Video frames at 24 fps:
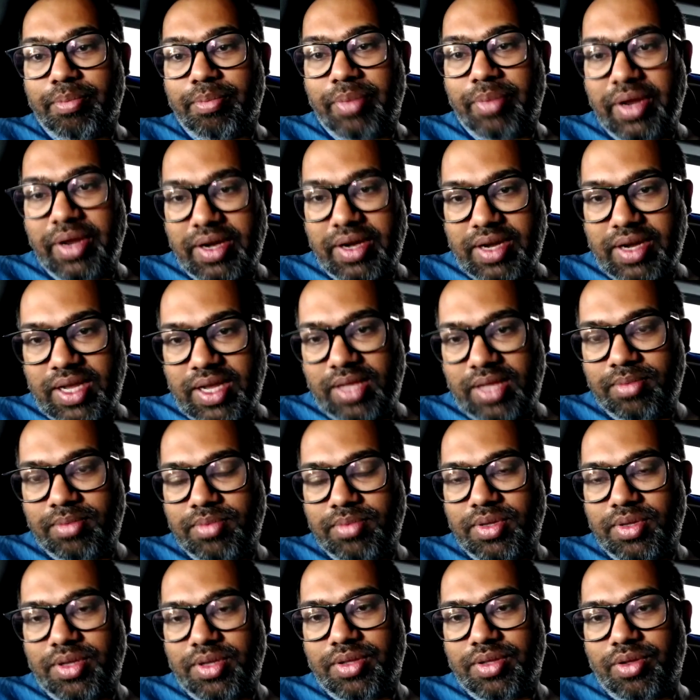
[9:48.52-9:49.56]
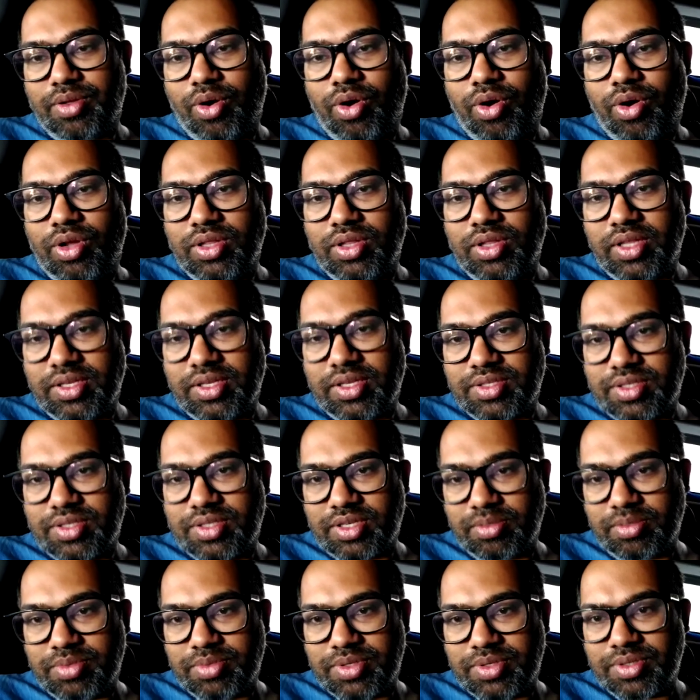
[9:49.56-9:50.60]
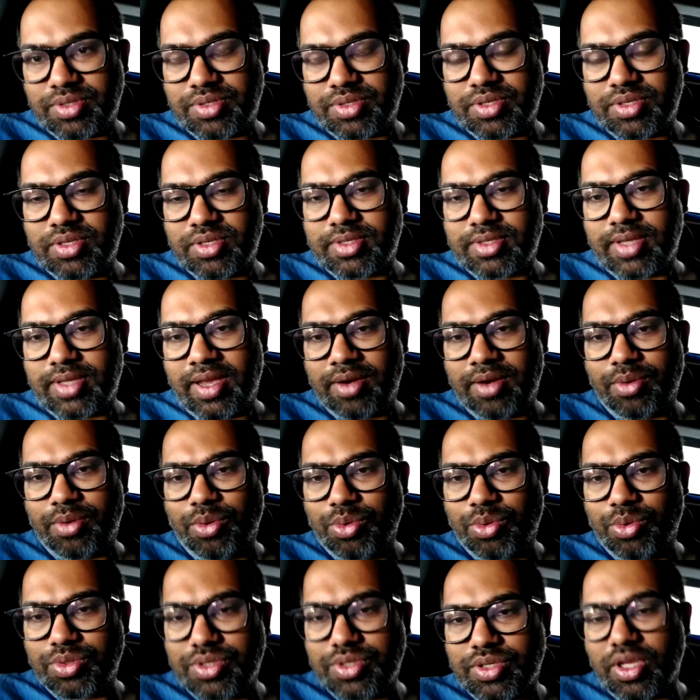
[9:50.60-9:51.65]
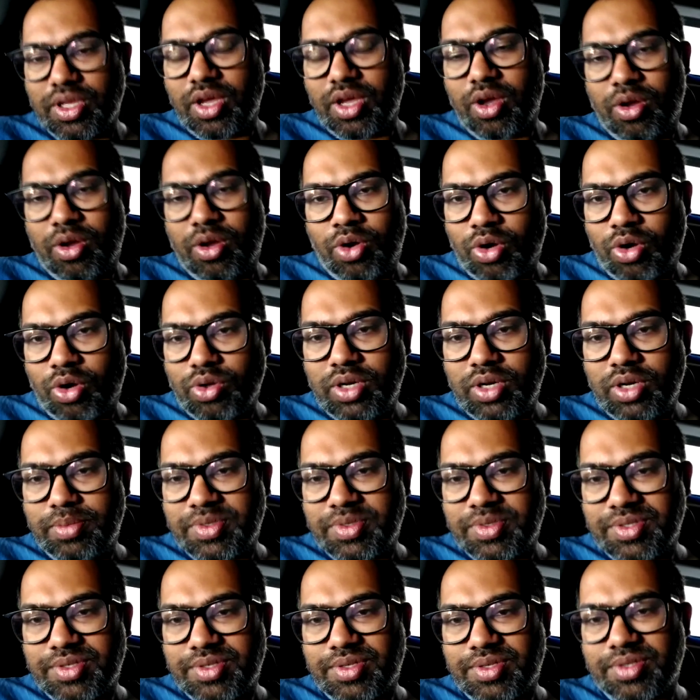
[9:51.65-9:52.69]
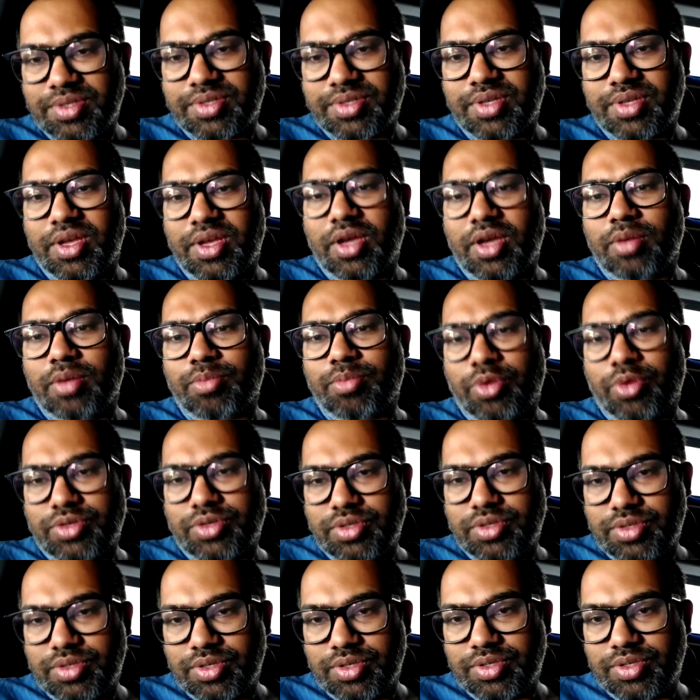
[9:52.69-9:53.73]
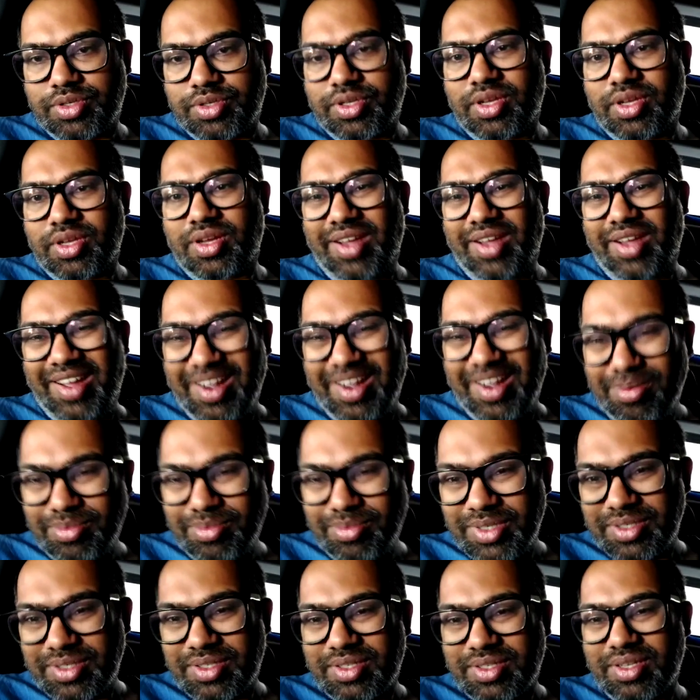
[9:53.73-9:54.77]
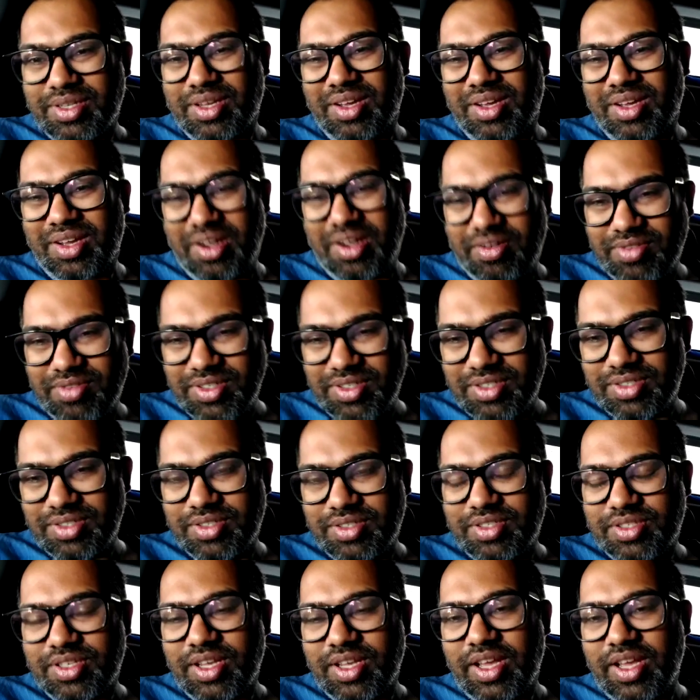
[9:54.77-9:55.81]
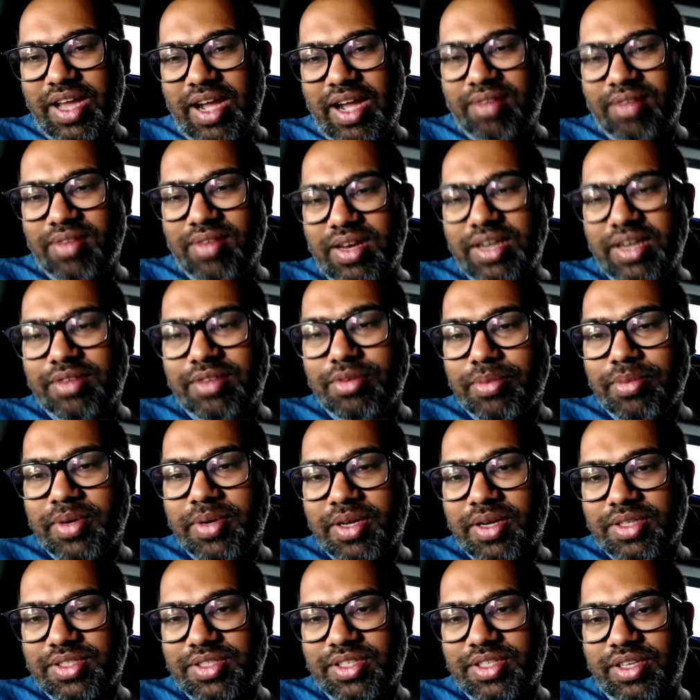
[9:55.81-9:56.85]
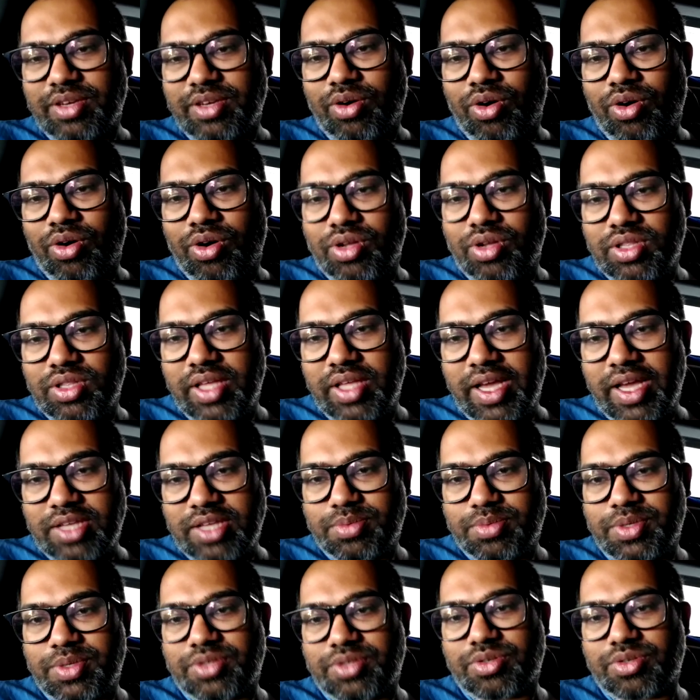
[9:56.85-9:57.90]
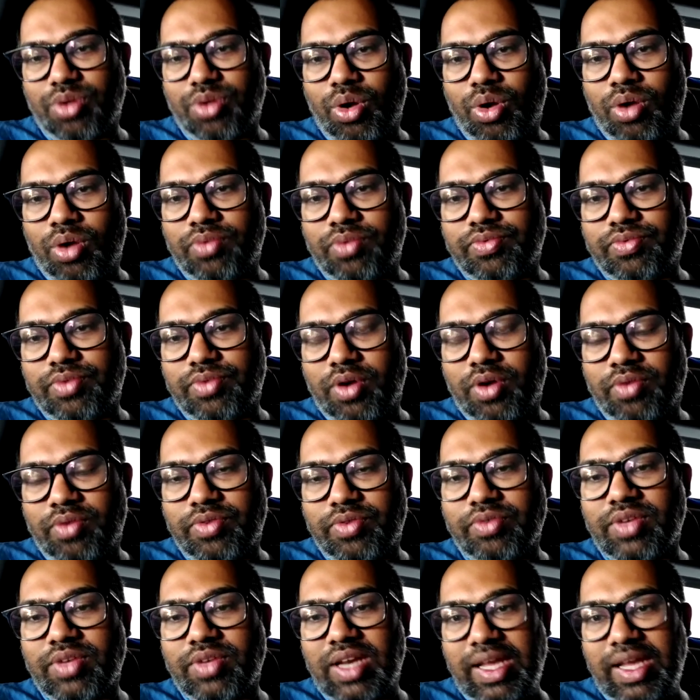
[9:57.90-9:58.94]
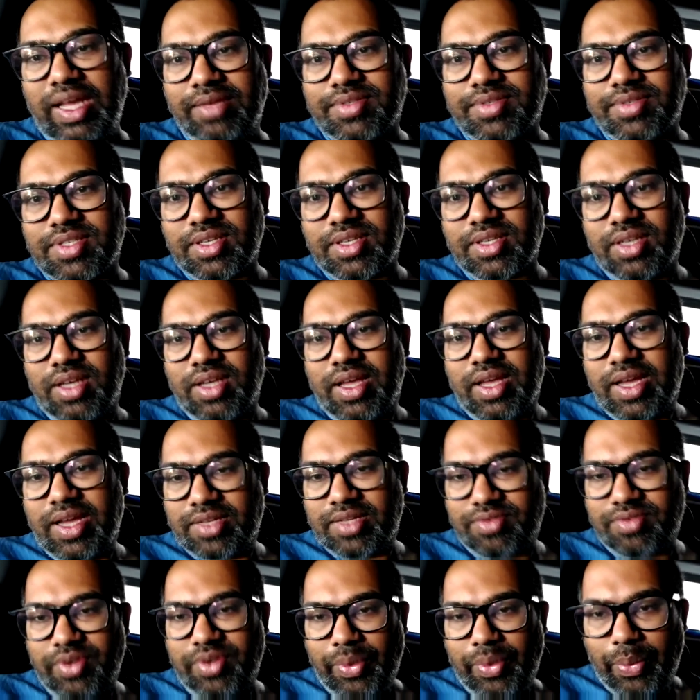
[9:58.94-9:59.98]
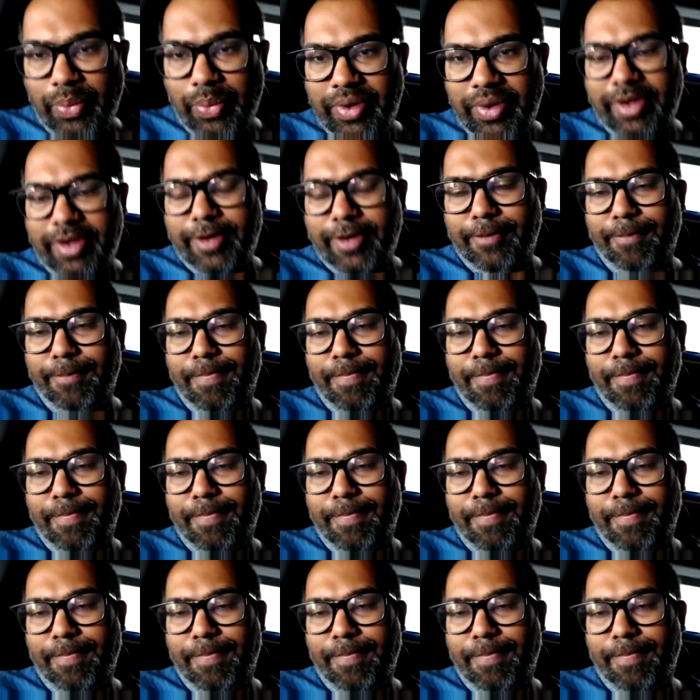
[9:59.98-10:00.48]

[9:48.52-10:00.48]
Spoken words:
big time all the existing businesses. And who is not only businesses, processes, governments, governance. It would be touching all the aspects of our lives, as we know it.